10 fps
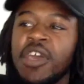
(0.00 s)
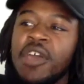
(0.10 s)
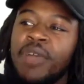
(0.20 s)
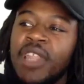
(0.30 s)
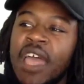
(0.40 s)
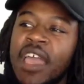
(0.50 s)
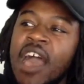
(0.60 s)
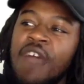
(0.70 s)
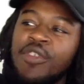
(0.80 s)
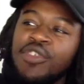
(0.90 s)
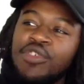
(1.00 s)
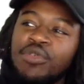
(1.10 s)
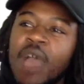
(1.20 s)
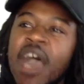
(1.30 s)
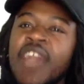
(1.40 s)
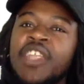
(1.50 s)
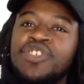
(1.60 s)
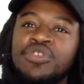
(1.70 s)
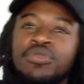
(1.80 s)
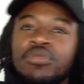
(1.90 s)
but like how did
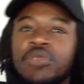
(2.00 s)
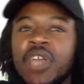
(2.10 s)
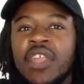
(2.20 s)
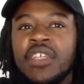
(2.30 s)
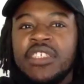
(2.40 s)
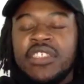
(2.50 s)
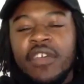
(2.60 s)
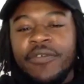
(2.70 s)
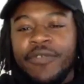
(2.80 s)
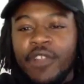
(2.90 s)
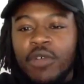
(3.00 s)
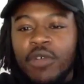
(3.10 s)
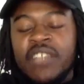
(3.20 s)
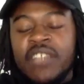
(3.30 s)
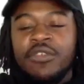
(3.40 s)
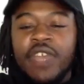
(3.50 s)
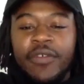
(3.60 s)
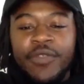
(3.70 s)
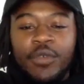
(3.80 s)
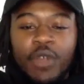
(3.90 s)
you kind of stay afloat as a creative
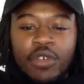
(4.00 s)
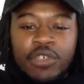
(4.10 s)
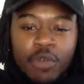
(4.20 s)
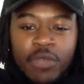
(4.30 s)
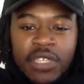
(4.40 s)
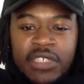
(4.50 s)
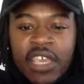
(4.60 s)
through those moments